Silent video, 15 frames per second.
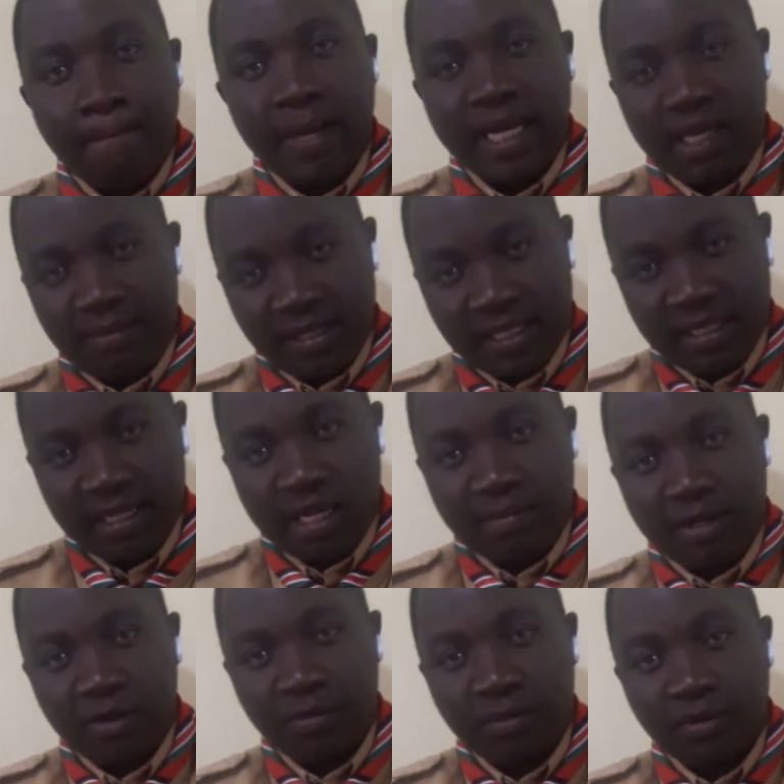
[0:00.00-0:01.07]
My name is Edgar
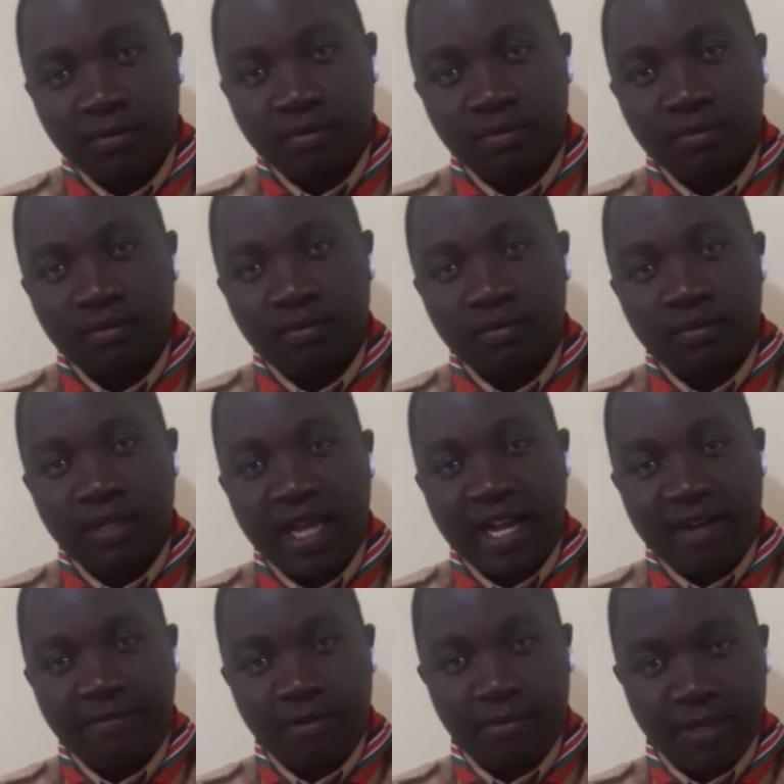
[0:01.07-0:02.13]
Marumbu. I
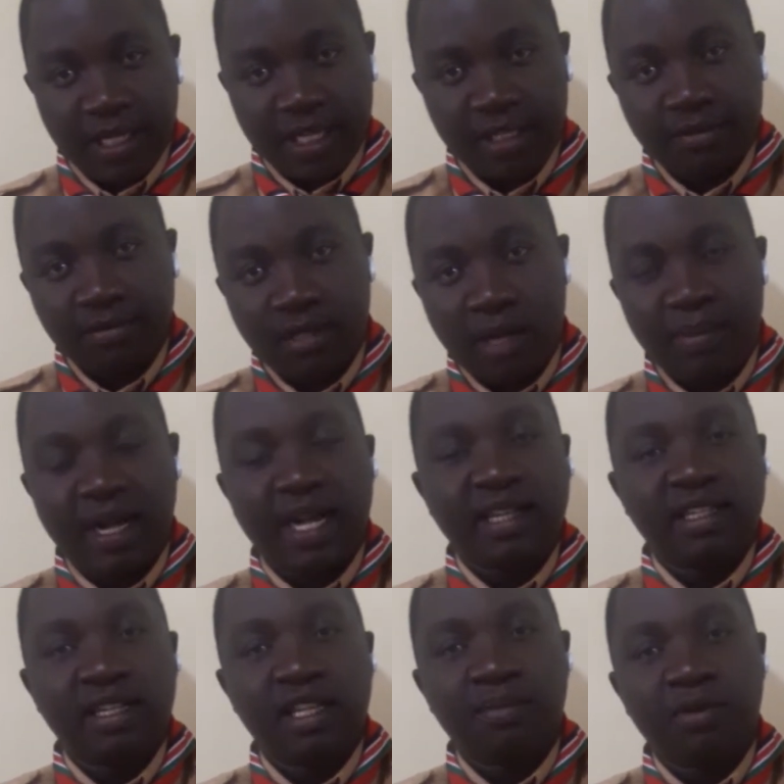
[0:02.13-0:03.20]
come from Kenya. I'm a
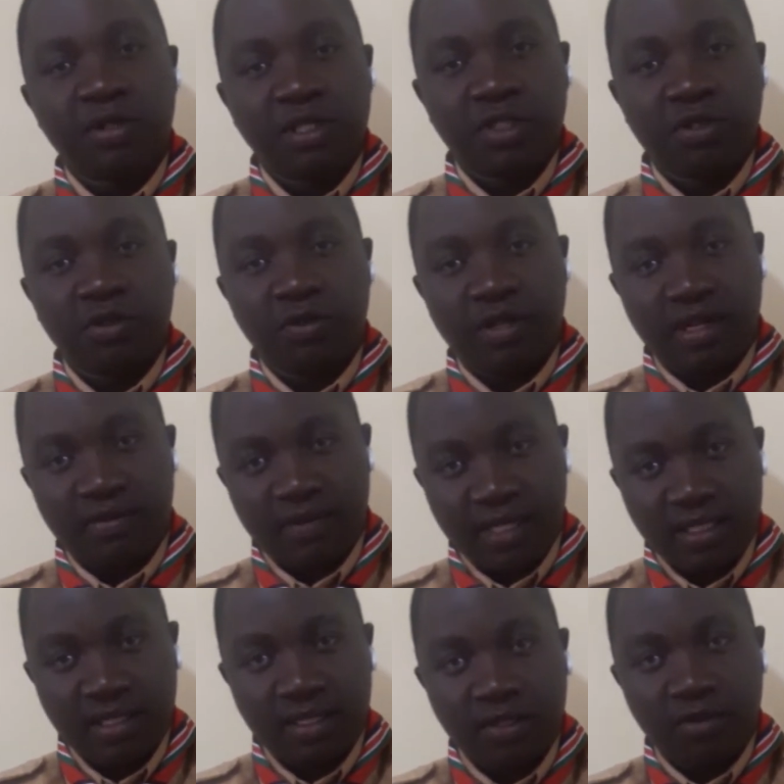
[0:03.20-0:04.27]
candidate for the Youth
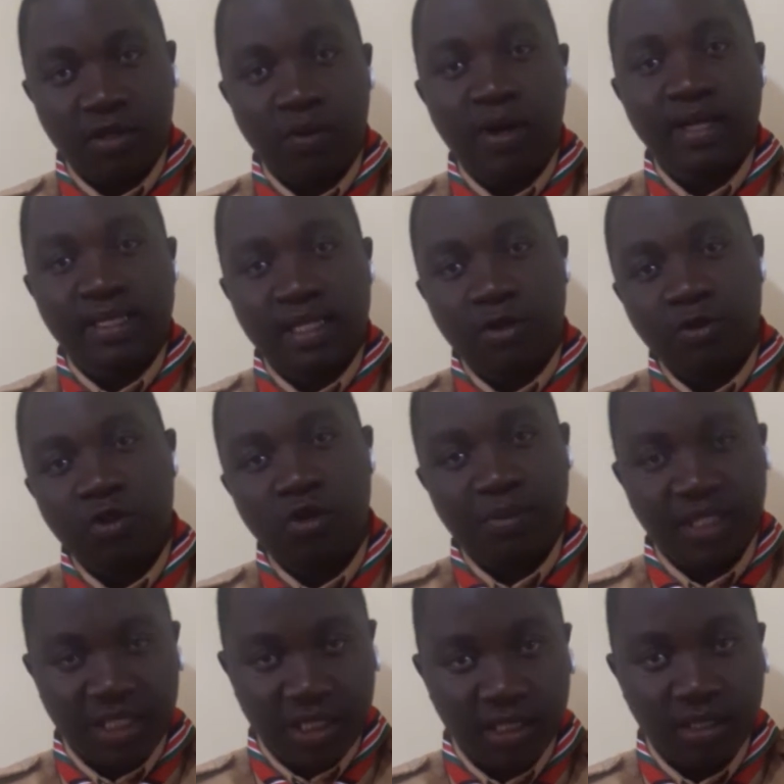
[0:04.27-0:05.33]
Advisor, the World Scout
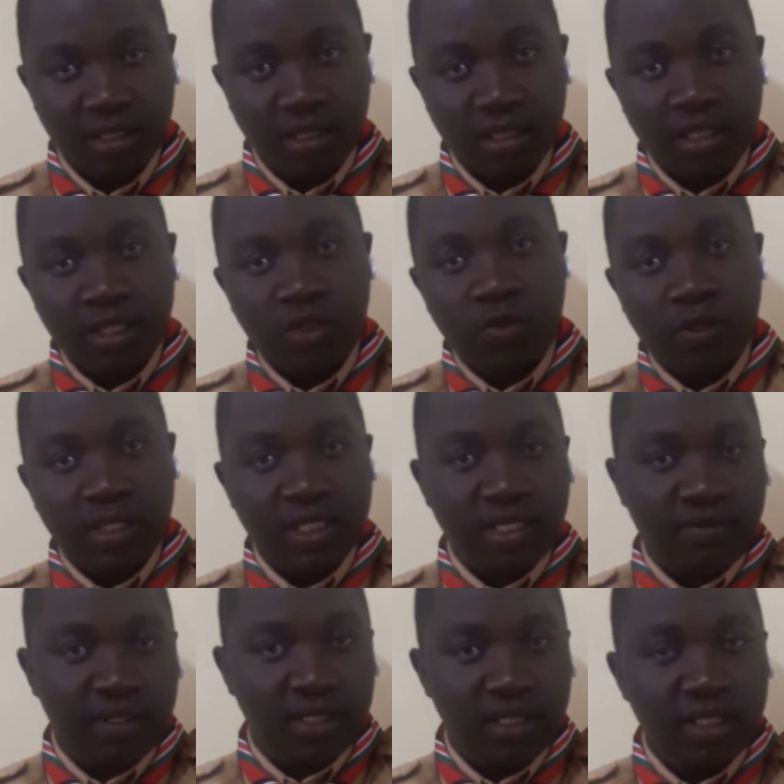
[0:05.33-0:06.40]
Committee,
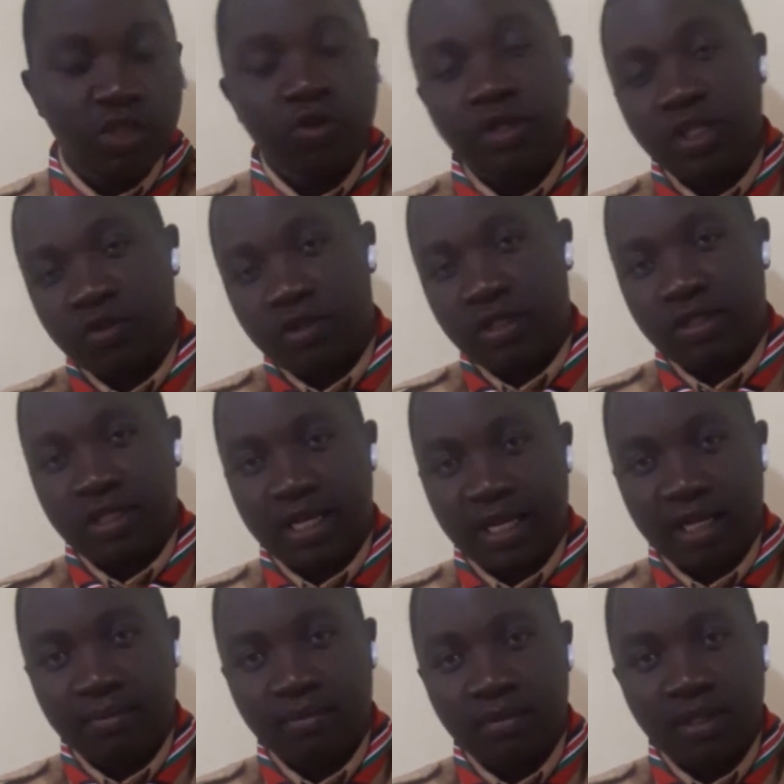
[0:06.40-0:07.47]
2017-2020
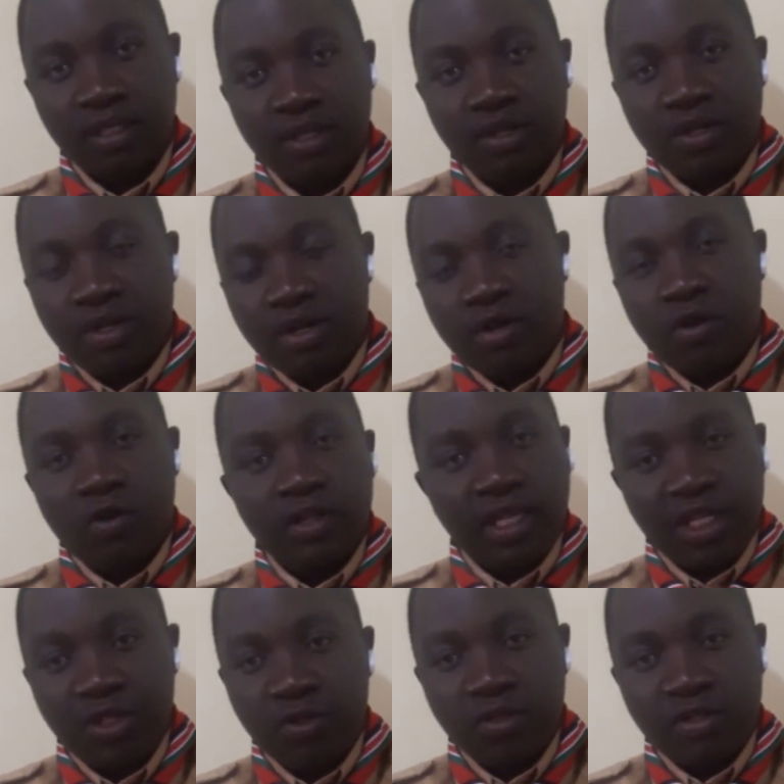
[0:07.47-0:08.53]
China. On the
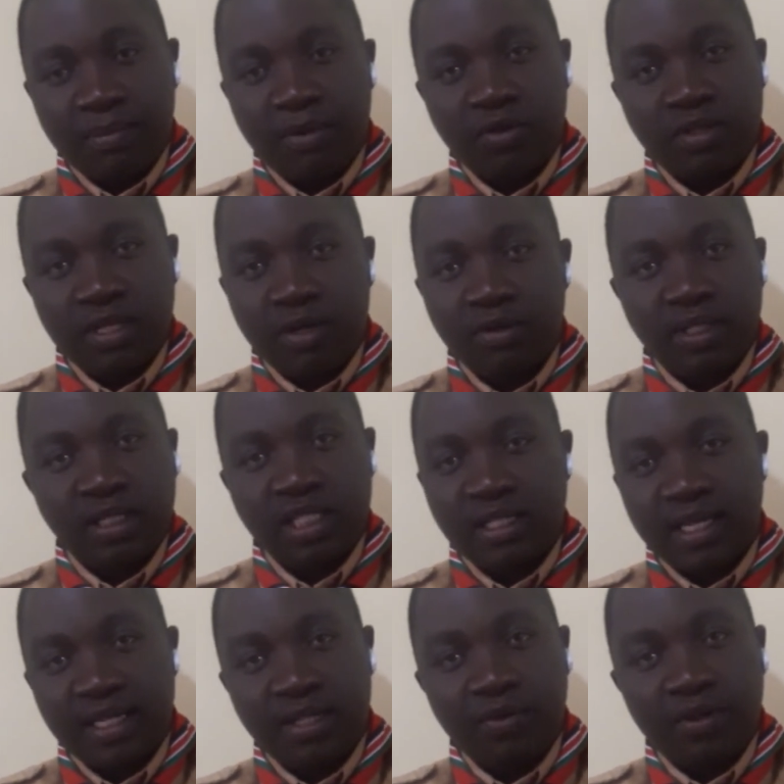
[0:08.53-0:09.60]
issues about scouting,
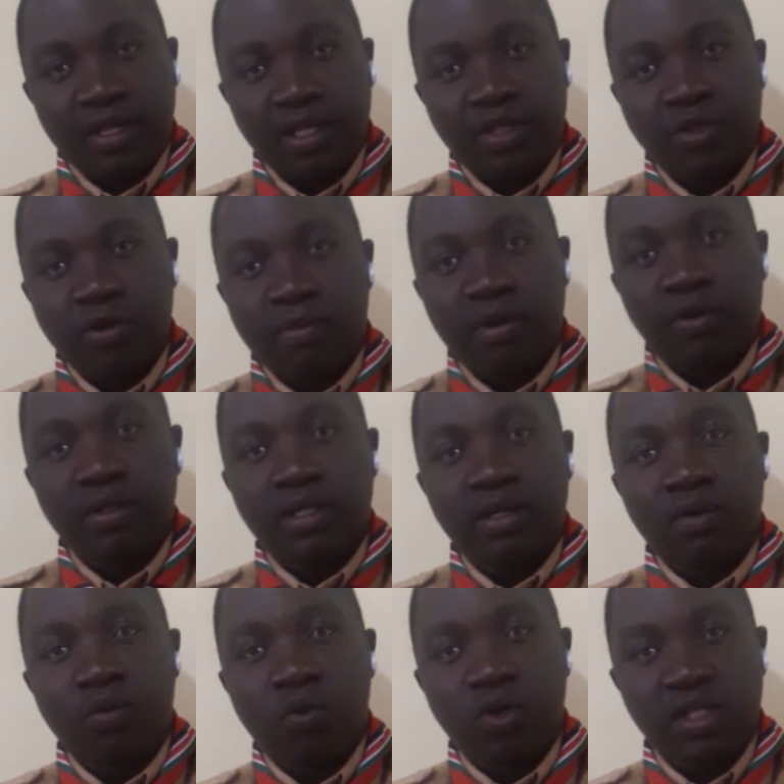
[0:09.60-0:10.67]
starting with the issue about
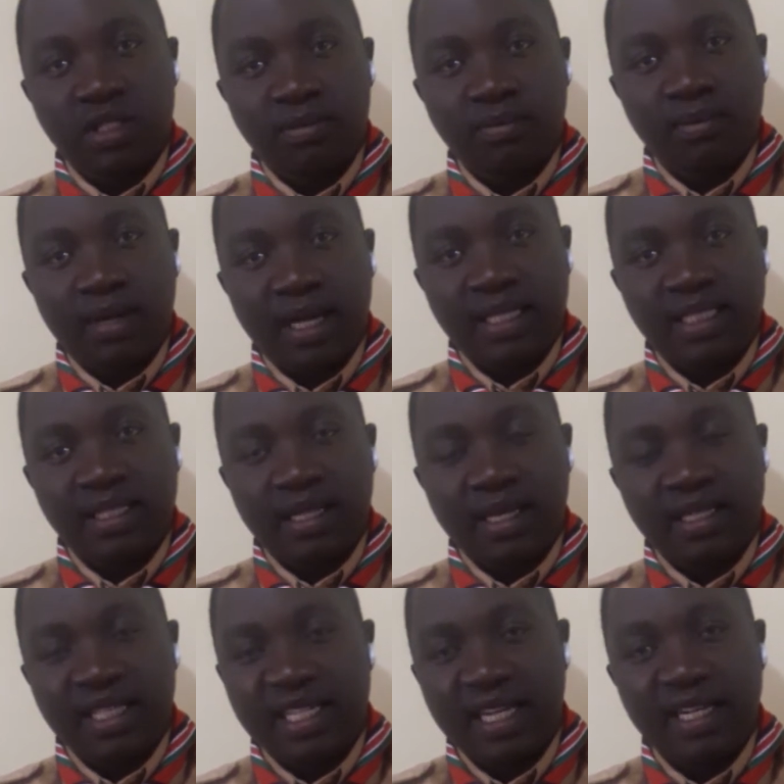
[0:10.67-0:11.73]
WOSM, uh,
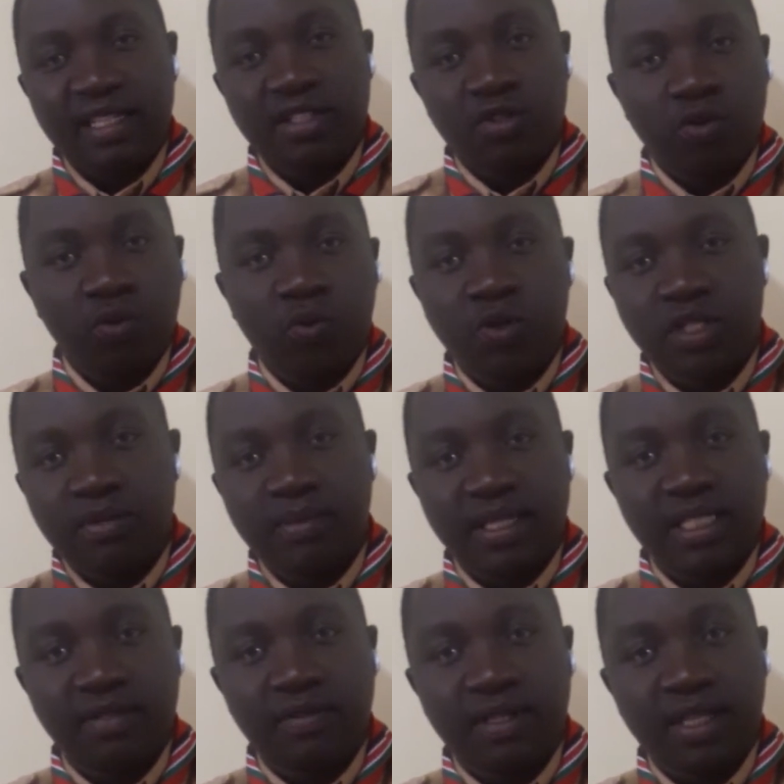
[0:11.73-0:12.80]
the challenges on WOSM
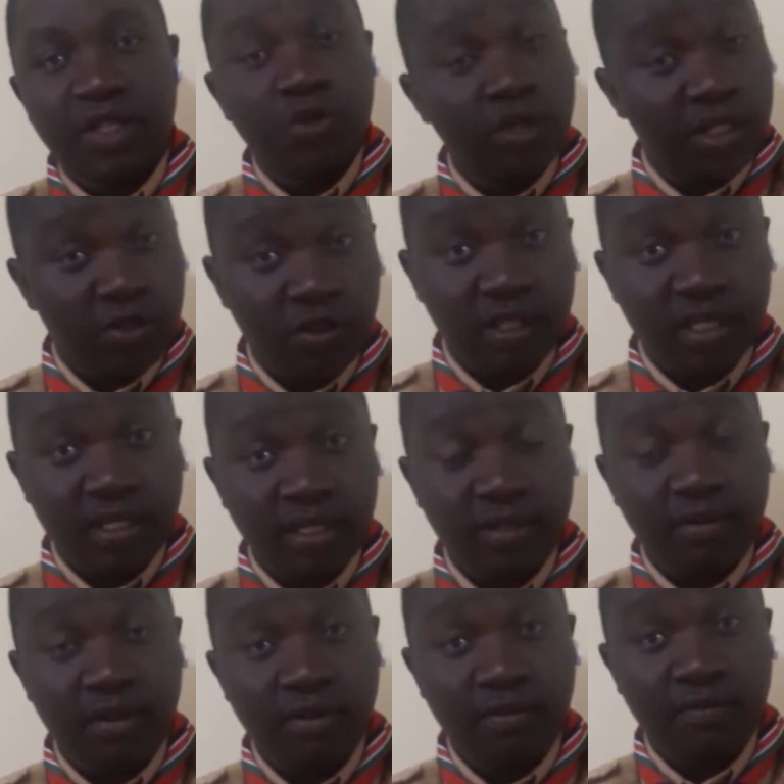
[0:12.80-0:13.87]
achieving the 2023
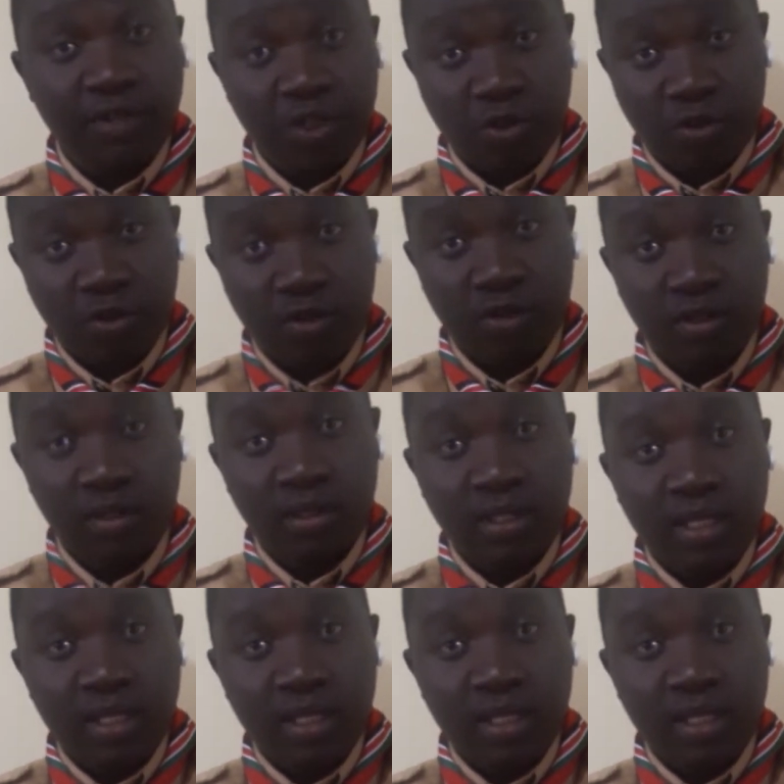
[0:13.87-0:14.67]
vision goal,